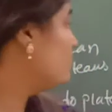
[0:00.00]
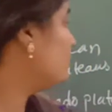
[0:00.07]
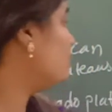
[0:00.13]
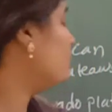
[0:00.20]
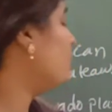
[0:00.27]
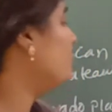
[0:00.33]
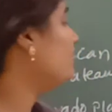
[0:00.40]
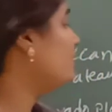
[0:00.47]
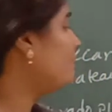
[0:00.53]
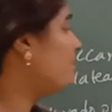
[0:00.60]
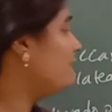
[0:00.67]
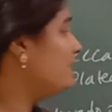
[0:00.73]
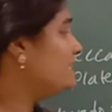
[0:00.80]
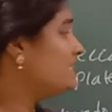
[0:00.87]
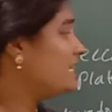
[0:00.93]
So the
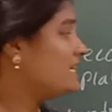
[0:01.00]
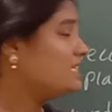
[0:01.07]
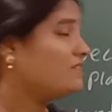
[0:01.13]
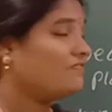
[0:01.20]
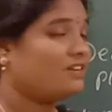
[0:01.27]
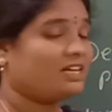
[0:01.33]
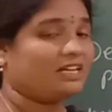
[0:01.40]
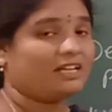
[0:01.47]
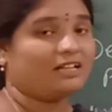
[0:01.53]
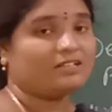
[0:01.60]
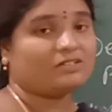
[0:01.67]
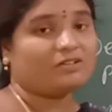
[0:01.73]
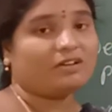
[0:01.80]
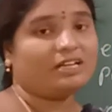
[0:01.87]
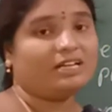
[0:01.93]
plains has a fertile
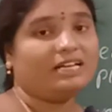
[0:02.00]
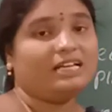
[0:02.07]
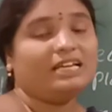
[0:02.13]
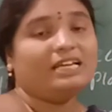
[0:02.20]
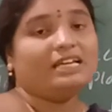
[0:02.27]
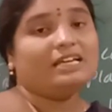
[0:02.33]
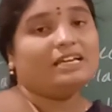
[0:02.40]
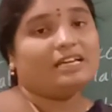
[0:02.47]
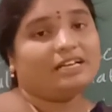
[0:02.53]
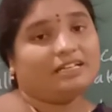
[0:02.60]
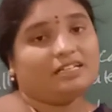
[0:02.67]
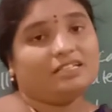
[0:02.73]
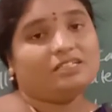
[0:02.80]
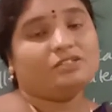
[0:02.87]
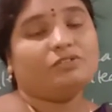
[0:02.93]
soil. It
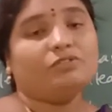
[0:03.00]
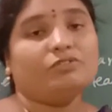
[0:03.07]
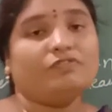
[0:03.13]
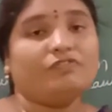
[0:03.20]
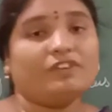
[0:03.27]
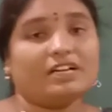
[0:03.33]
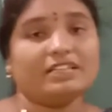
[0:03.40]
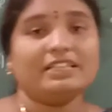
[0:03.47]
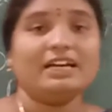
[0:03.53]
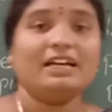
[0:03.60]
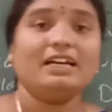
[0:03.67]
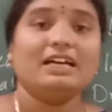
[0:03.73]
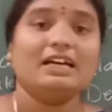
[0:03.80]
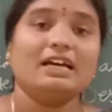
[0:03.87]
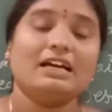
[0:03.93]
is good for the
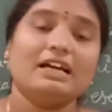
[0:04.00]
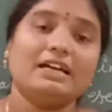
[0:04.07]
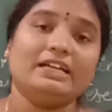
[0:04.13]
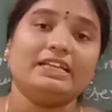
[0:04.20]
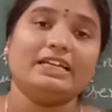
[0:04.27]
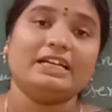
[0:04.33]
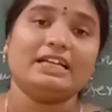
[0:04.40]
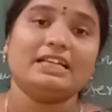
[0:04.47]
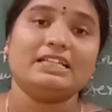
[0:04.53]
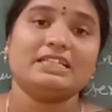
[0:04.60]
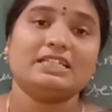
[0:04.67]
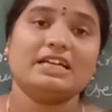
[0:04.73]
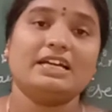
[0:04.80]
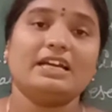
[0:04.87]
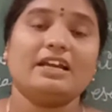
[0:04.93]

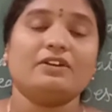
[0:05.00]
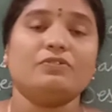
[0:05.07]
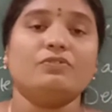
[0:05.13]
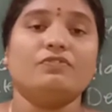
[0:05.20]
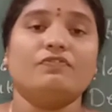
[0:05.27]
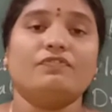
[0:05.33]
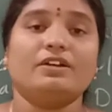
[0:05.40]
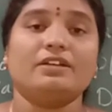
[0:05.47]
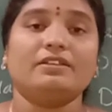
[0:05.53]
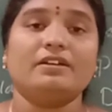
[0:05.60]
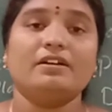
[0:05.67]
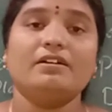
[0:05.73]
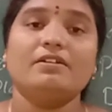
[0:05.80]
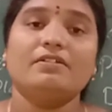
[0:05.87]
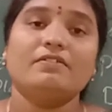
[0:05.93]
agriculture and good for
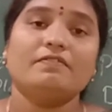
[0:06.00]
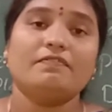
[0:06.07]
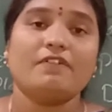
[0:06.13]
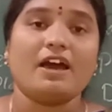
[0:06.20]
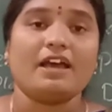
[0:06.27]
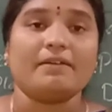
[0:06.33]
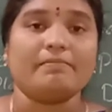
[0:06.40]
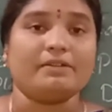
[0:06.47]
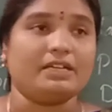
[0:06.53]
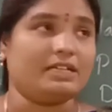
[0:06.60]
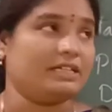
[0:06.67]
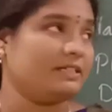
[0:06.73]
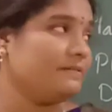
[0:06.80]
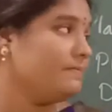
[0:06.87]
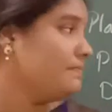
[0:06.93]
the
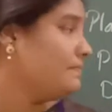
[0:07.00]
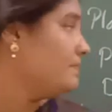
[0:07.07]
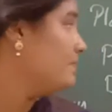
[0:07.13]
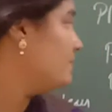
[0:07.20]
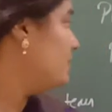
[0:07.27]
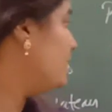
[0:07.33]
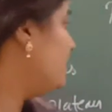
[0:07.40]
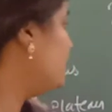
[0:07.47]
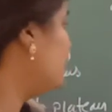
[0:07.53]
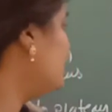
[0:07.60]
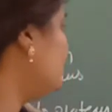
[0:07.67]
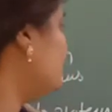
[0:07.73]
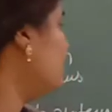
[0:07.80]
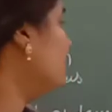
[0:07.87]
farming. Next,